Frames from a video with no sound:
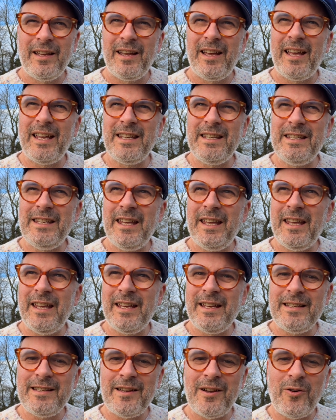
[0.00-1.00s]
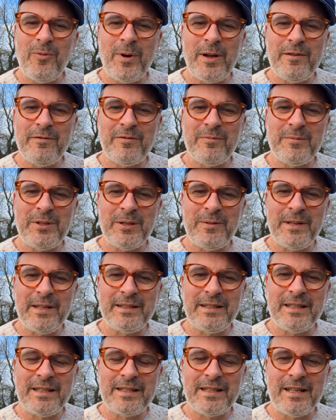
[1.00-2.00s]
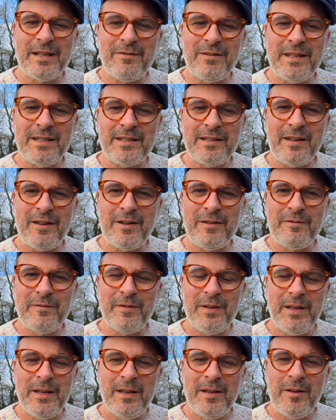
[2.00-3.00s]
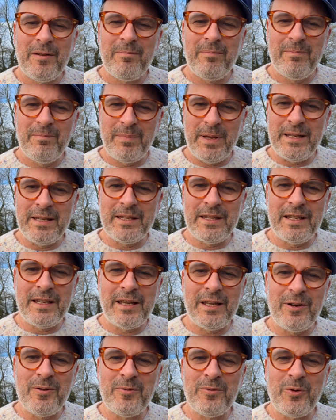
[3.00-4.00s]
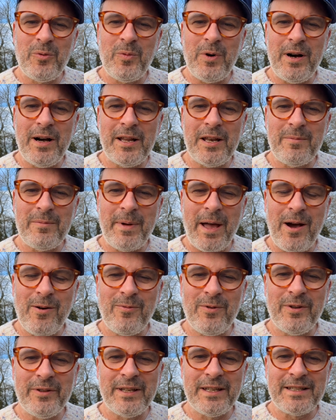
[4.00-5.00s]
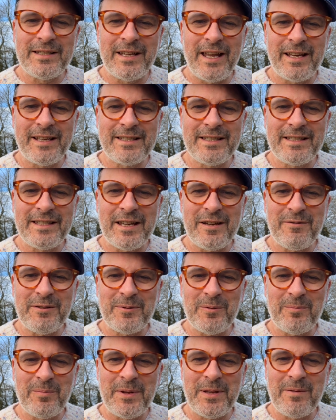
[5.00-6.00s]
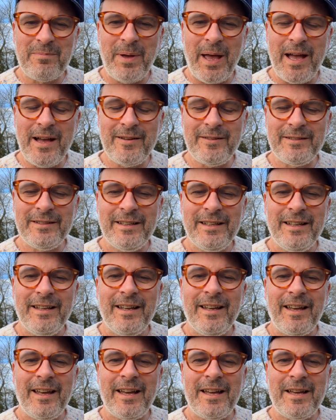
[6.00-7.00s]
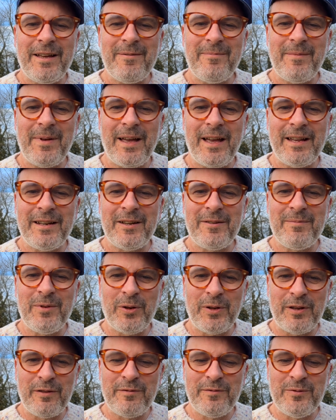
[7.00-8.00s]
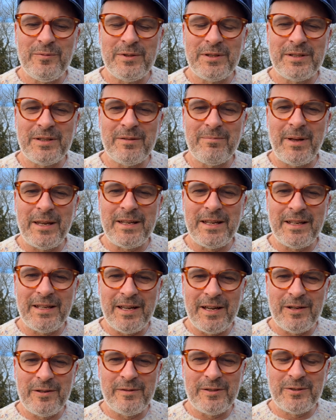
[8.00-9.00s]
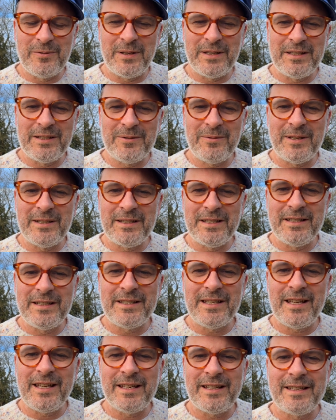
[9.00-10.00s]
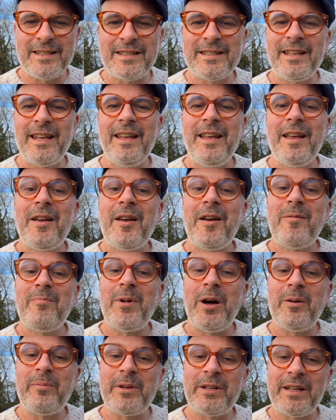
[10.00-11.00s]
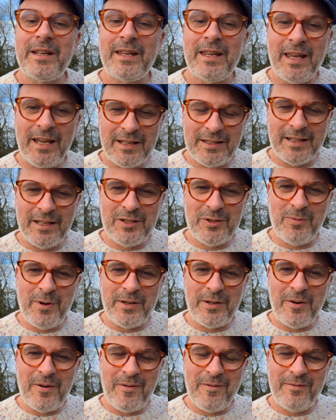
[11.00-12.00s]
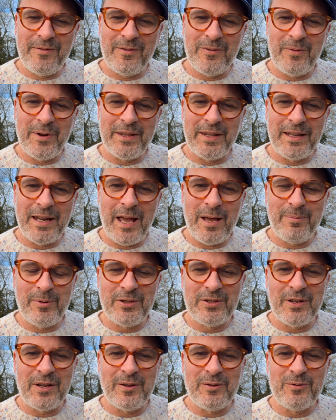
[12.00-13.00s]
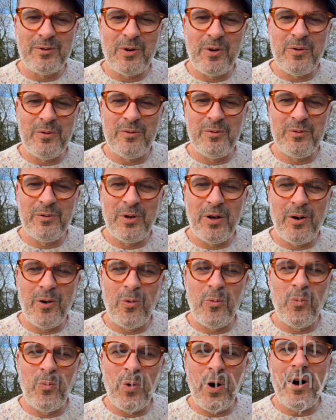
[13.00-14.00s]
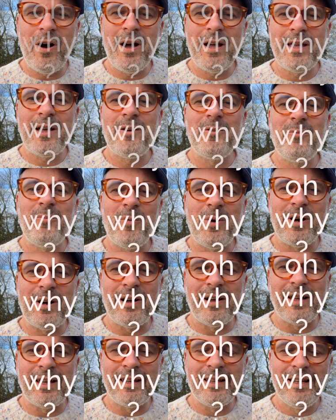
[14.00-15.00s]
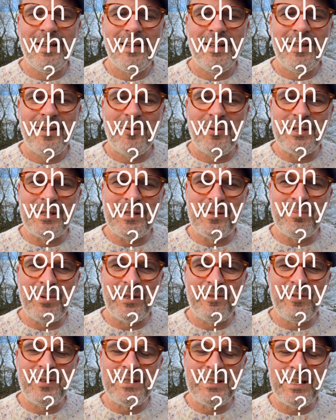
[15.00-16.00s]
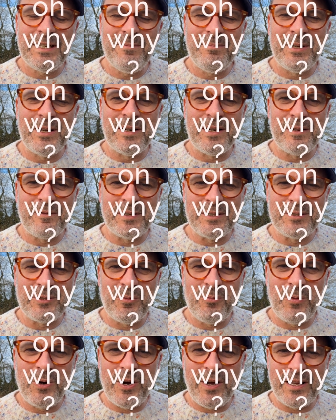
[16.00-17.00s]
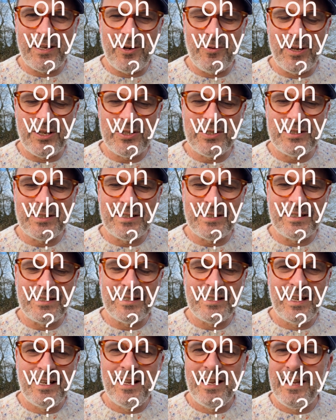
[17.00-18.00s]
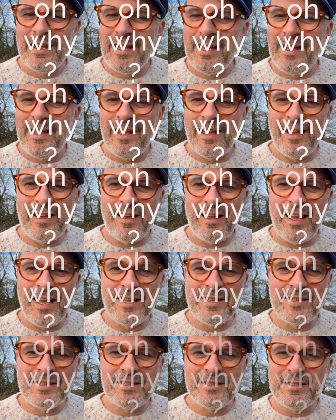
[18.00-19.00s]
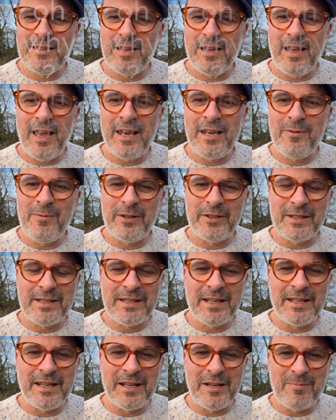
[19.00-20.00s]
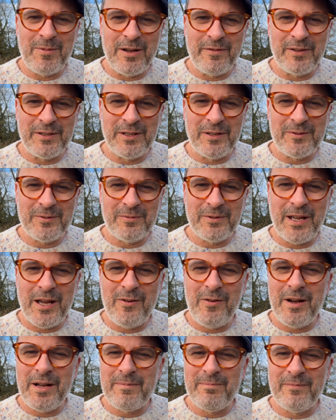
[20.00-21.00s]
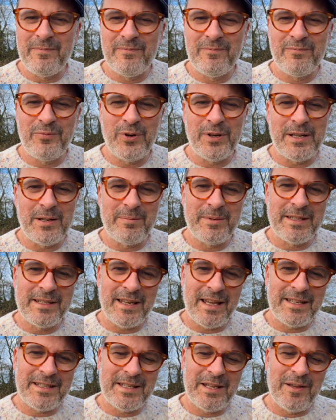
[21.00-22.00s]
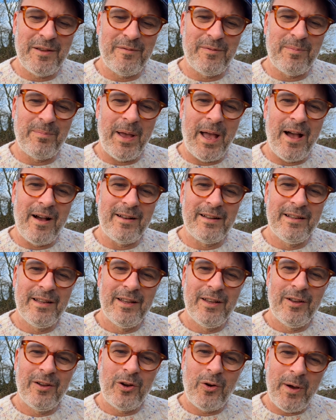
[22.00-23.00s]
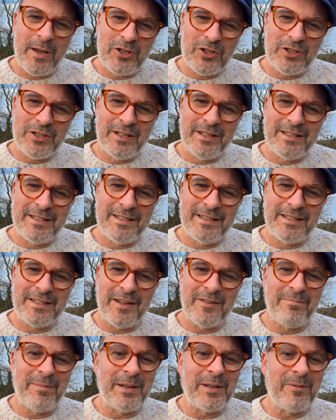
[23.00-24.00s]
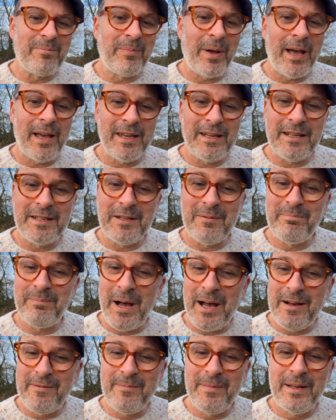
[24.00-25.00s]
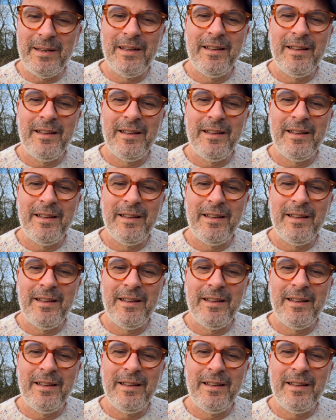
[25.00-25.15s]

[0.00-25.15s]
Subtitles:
a year away from doing this series, and I've been thinking all the while about what this next series would be about, and I'm looking forward to making it over 2026. But I'm going to kick this one off with an episode called Why Oh Why, which is a bit of a deep dive into why questions. As anyone that's seen any of my videos will know, I'm pretty obsessive about questions. I've been a pain in the bum